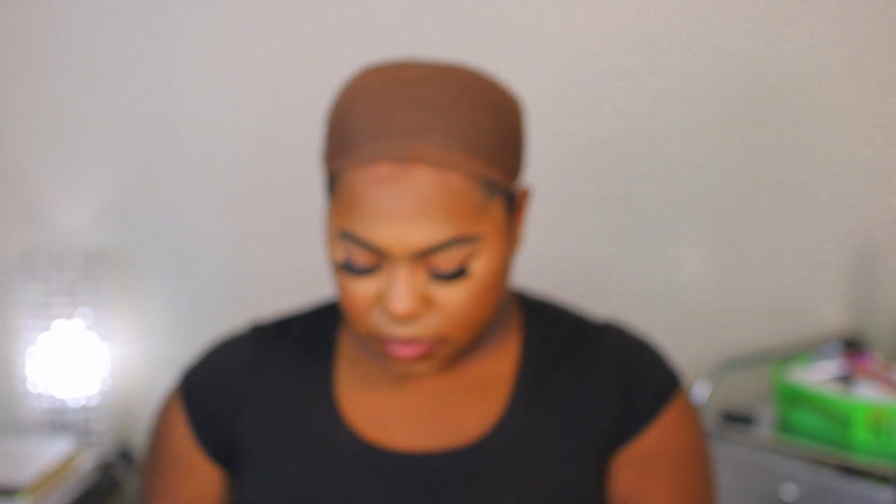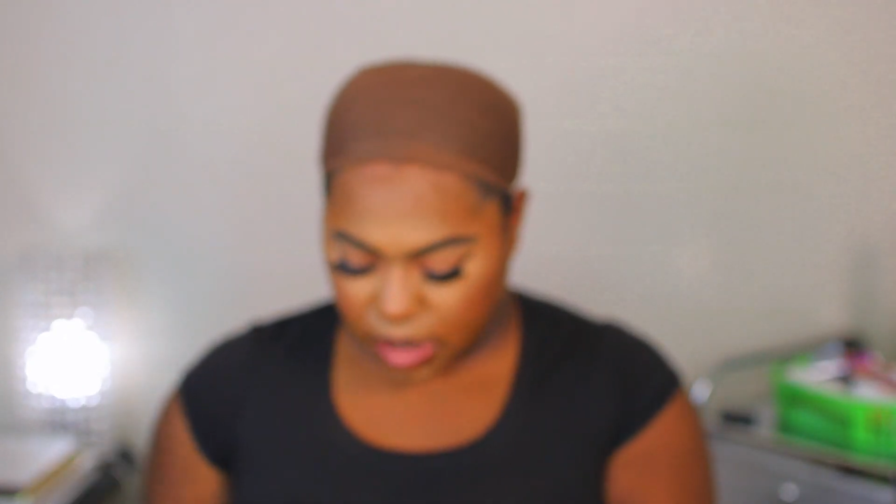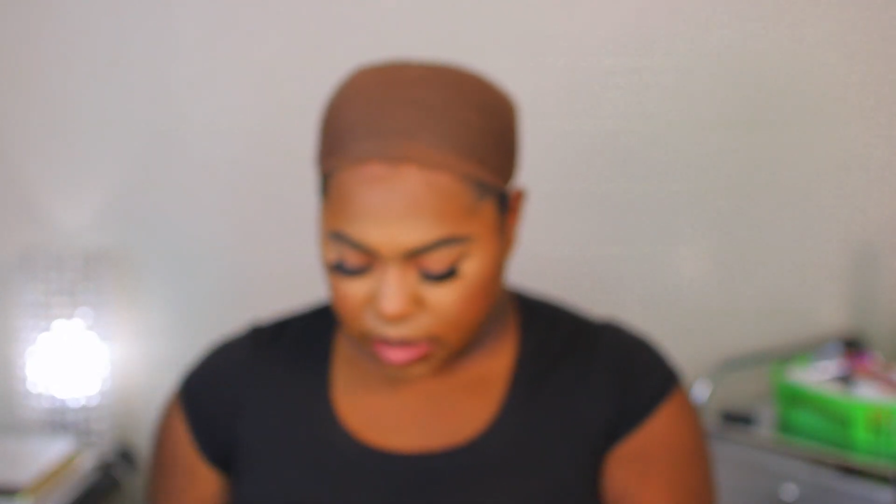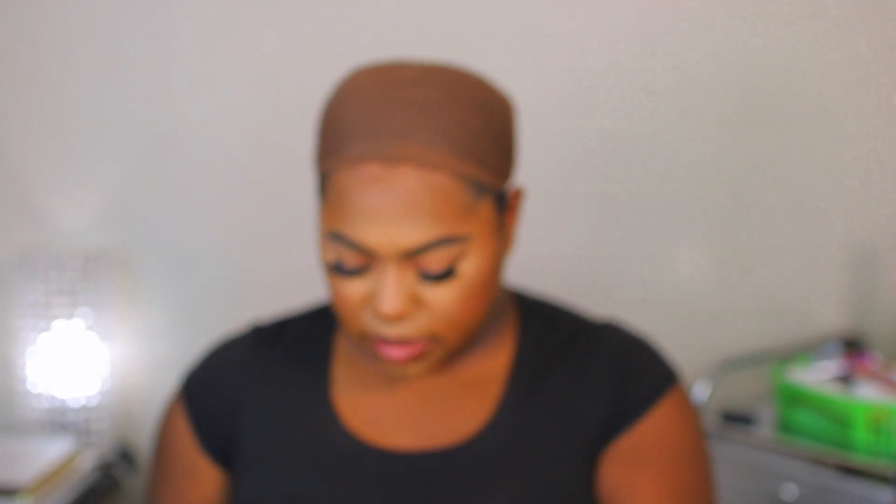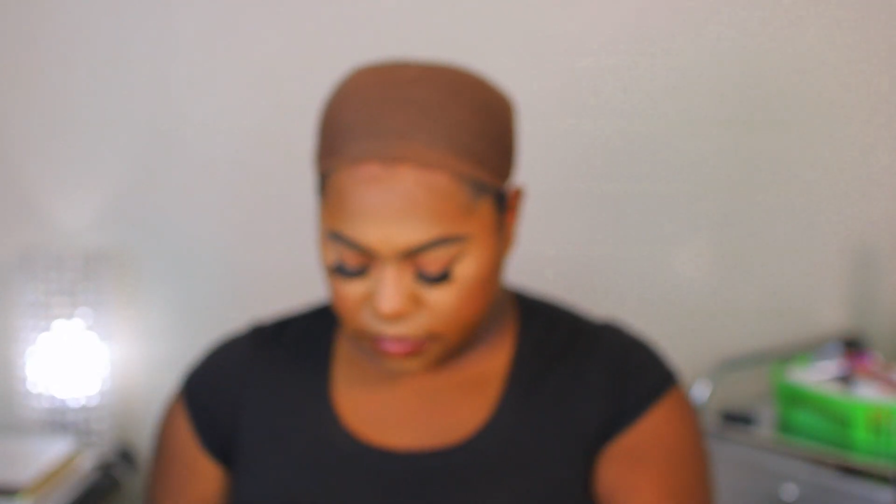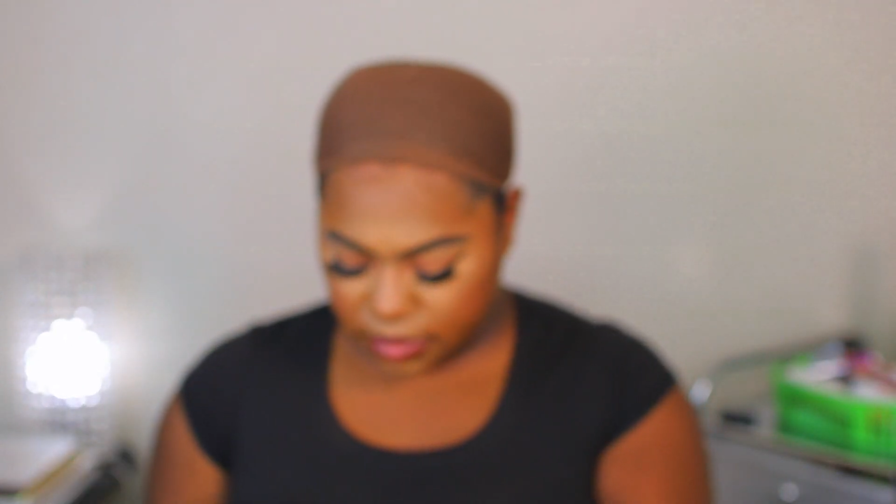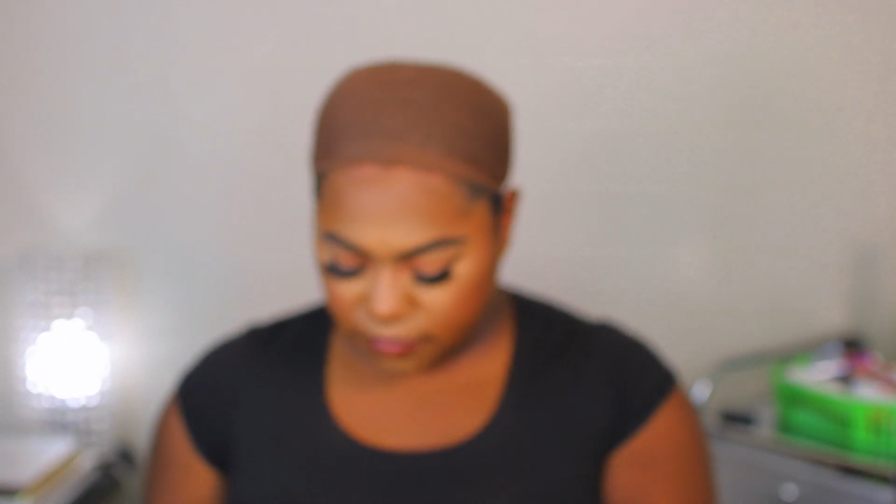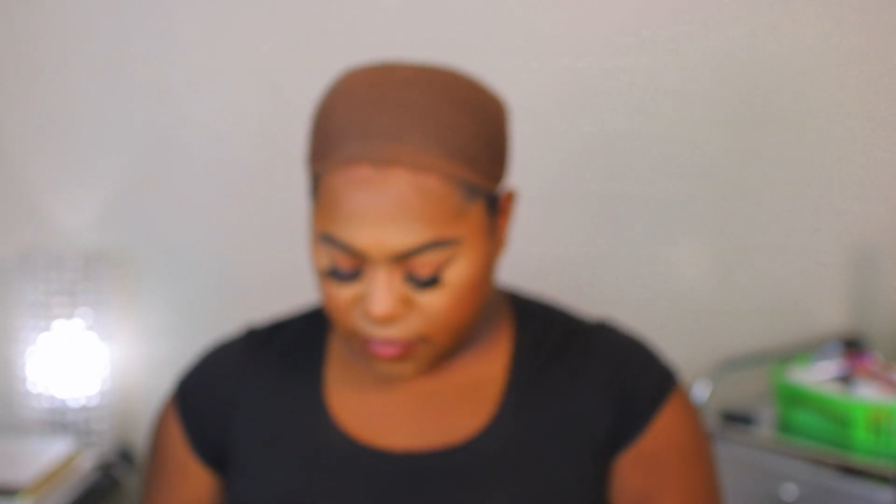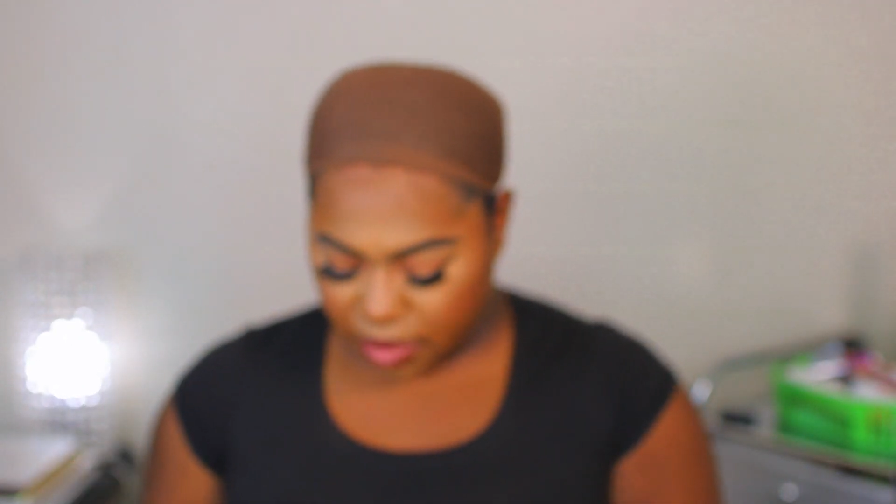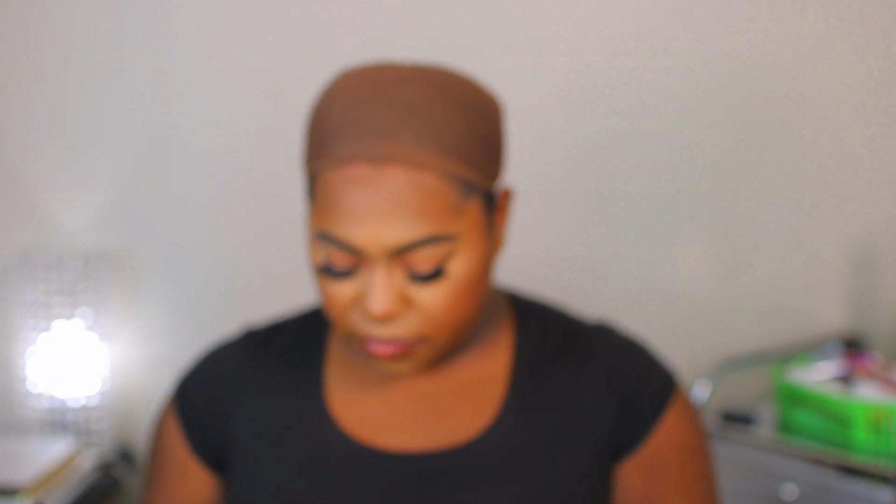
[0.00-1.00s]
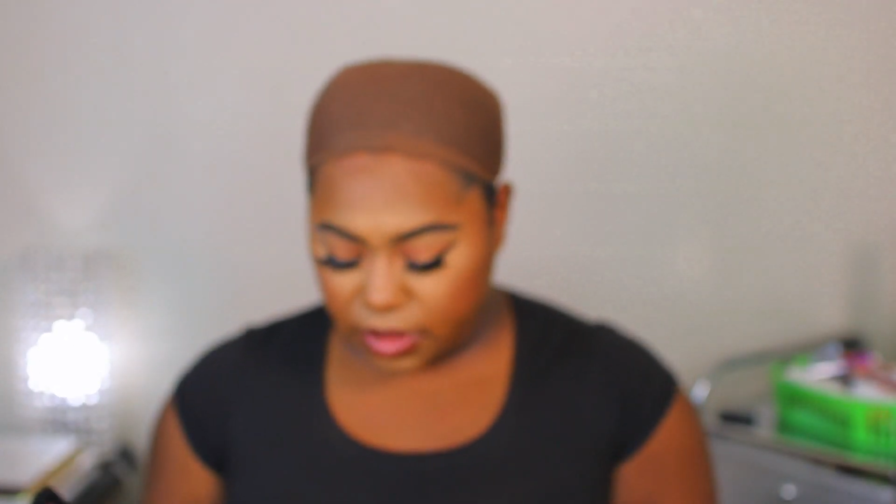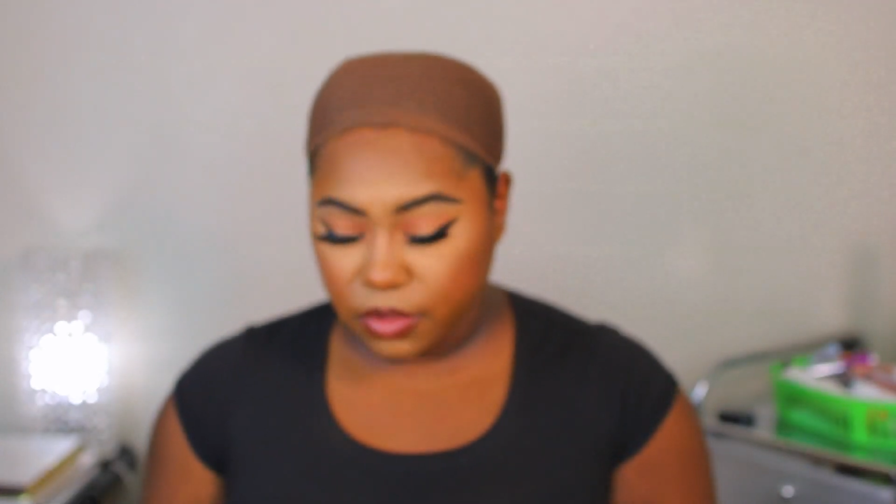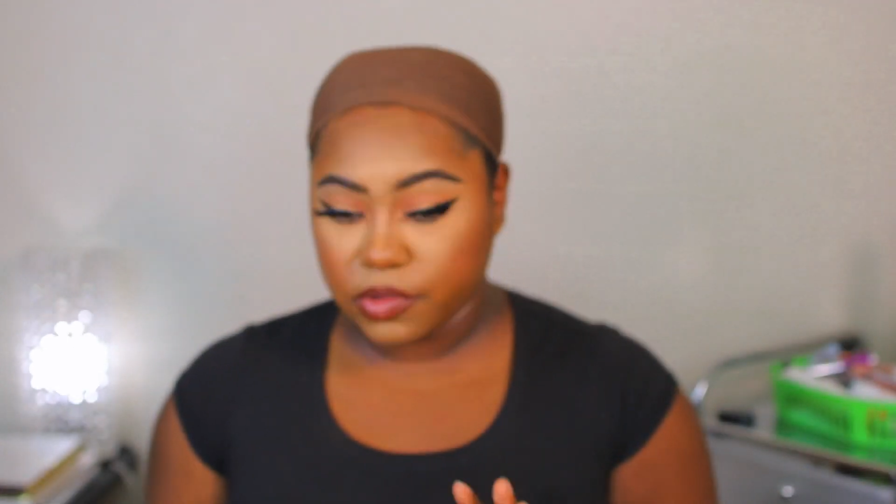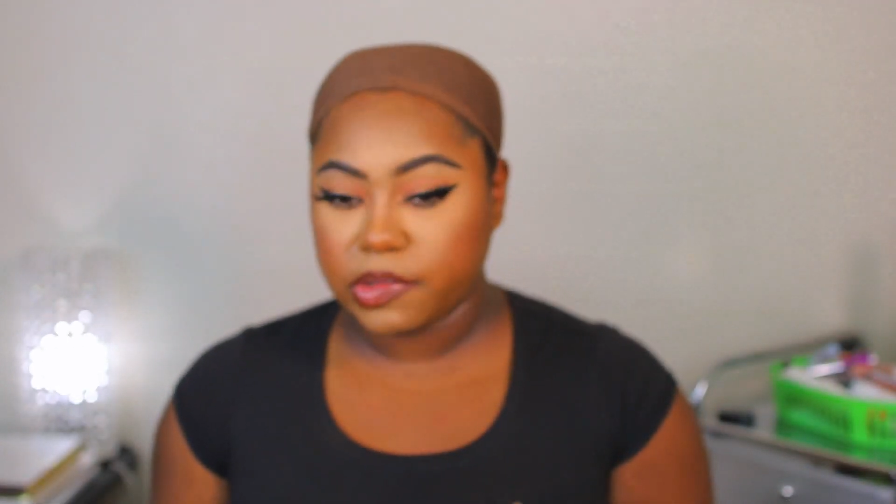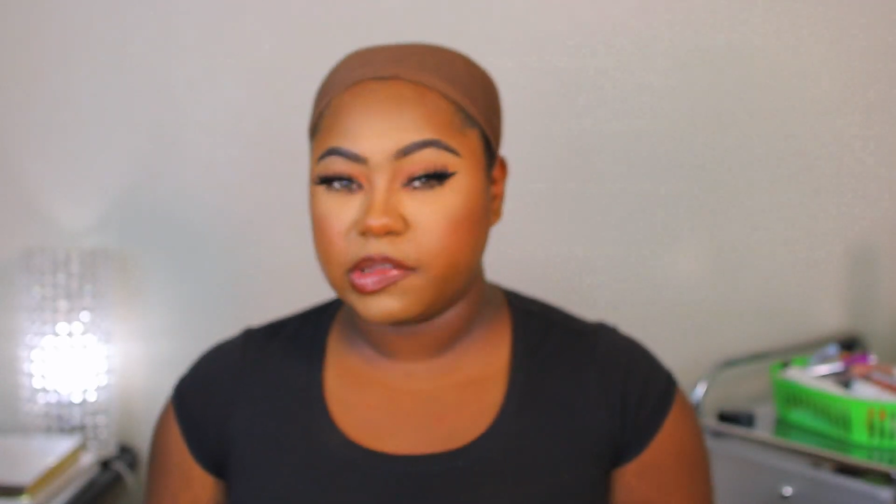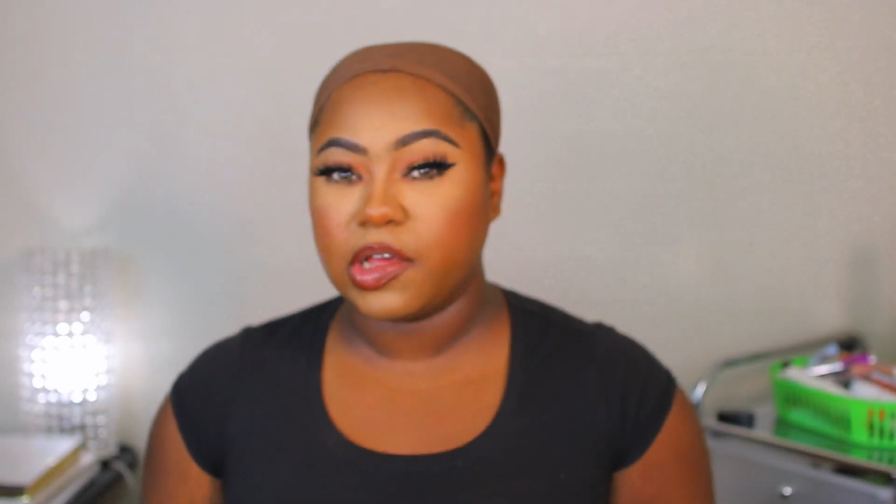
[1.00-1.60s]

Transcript: so they did send five of those